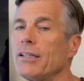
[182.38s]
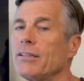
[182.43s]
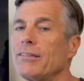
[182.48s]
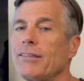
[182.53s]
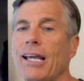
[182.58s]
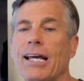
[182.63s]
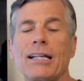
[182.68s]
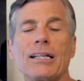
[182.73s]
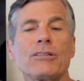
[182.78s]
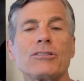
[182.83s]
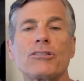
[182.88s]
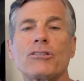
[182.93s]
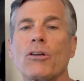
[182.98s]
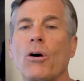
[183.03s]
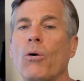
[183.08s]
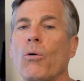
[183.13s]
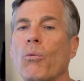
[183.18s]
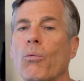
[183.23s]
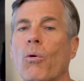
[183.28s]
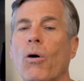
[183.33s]
Tenants
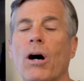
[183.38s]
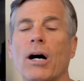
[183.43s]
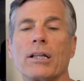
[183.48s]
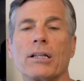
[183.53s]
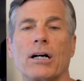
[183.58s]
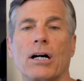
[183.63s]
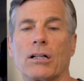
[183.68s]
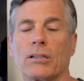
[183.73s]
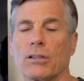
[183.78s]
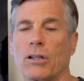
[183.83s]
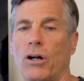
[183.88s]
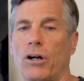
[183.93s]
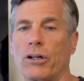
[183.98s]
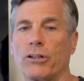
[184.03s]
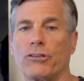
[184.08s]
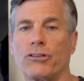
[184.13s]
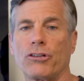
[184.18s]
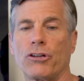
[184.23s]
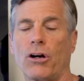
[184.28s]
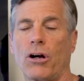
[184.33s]
don't want a
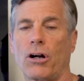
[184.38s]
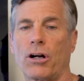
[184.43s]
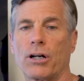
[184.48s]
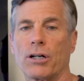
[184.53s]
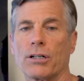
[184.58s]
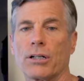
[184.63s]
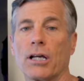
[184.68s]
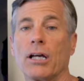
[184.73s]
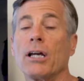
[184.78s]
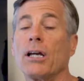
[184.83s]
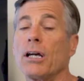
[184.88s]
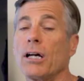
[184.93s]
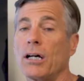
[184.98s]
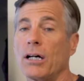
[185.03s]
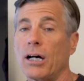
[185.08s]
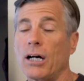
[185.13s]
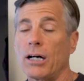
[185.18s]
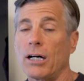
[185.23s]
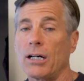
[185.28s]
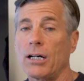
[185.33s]
large yard.
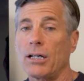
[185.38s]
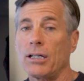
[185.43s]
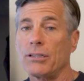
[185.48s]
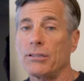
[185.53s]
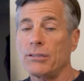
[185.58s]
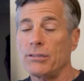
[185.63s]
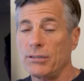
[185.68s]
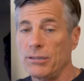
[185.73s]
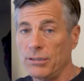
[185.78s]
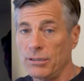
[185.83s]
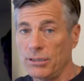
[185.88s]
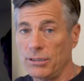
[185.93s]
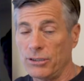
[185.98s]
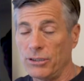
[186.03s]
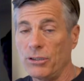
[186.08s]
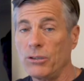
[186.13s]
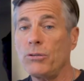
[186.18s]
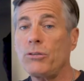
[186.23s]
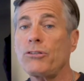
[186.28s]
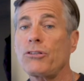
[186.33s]

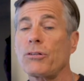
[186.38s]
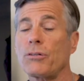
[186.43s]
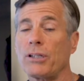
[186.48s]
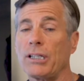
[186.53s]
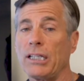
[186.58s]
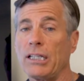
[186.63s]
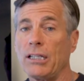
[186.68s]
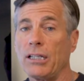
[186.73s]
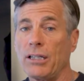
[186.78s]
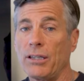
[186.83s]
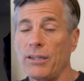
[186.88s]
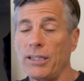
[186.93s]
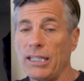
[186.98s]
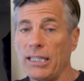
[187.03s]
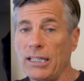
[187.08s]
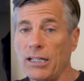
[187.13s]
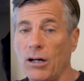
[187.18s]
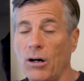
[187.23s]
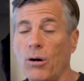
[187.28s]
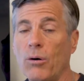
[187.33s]
Usually
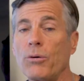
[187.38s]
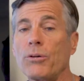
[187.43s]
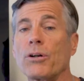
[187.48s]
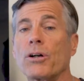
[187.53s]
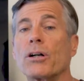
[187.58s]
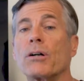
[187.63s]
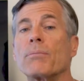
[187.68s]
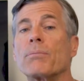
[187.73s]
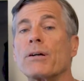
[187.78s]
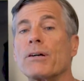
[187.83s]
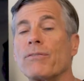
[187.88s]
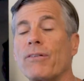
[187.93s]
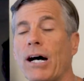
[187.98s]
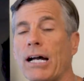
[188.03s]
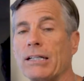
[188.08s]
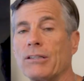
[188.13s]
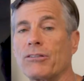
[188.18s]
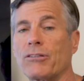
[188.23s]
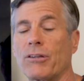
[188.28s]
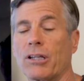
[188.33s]
the owner
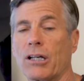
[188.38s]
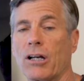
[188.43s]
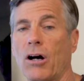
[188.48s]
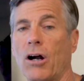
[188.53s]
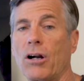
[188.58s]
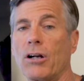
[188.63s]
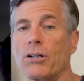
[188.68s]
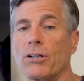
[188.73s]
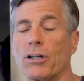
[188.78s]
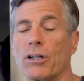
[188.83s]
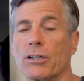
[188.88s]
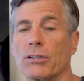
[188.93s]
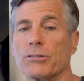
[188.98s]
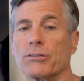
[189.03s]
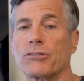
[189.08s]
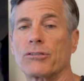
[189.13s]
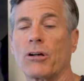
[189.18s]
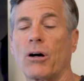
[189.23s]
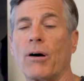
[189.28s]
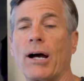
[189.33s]
provides the gardener,
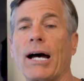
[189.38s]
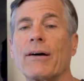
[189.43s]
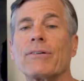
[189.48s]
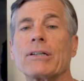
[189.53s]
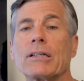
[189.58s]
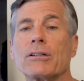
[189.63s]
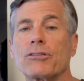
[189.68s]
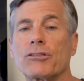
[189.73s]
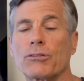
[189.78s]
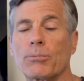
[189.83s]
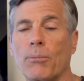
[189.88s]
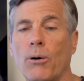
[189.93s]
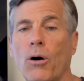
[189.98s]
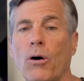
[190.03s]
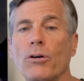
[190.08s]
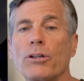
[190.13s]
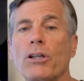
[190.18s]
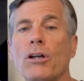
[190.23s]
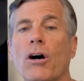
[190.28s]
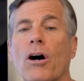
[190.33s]
so having a
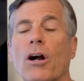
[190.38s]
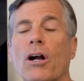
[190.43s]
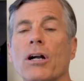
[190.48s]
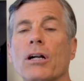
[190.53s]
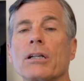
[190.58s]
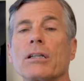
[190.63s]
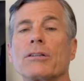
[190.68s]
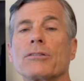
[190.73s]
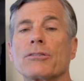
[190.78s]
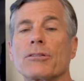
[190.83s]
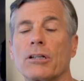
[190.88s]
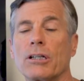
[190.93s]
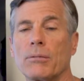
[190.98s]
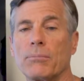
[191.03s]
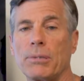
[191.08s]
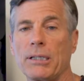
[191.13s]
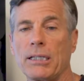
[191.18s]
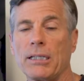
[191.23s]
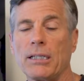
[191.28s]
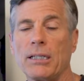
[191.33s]
small yard is going to
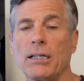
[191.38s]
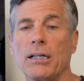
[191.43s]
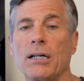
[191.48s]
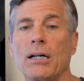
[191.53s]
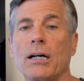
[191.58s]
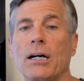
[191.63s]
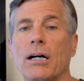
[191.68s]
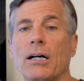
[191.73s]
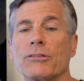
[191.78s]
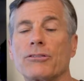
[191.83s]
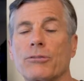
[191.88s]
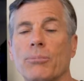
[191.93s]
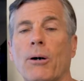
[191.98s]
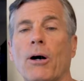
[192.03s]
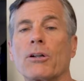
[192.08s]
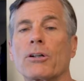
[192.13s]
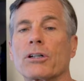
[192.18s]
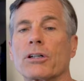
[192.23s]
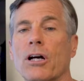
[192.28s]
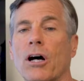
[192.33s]
be a
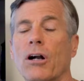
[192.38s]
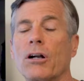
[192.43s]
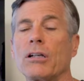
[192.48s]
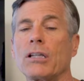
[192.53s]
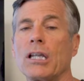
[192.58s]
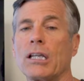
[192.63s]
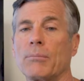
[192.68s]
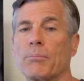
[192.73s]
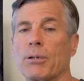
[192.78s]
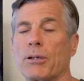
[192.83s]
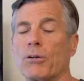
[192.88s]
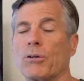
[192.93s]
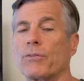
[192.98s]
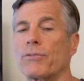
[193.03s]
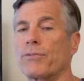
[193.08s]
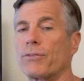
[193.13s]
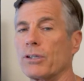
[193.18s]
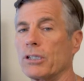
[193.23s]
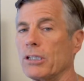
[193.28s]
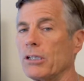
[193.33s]
smaller gardening bill
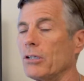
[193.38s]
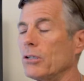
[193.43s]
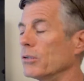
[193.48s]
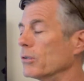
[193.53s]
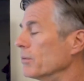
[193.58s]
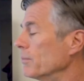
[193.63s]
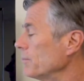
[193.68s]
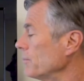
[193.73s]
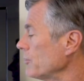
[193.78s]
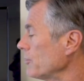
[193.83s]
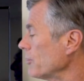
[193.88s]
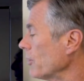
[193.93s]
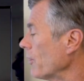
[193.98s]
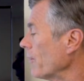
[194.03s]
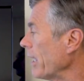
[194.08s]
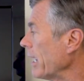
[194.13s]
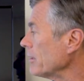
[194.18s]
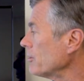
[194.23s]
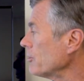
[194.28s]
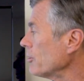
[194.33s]
for you. So
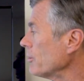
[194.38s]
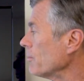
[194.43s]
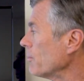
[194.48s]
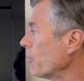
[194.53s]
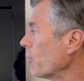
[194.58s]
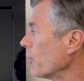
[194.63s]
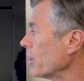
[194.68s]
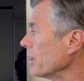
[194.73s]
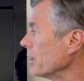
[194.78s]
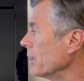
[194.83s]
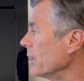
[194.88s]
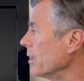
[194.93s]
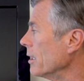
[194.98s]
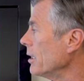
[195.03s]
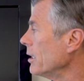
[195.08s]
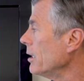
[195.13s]
that's important.